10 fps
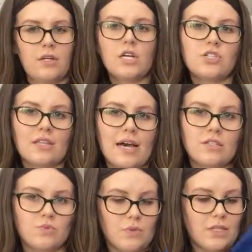So that
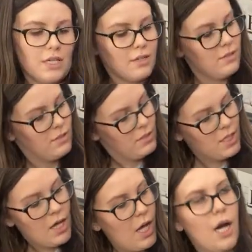is really
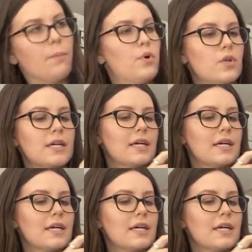uh, pulling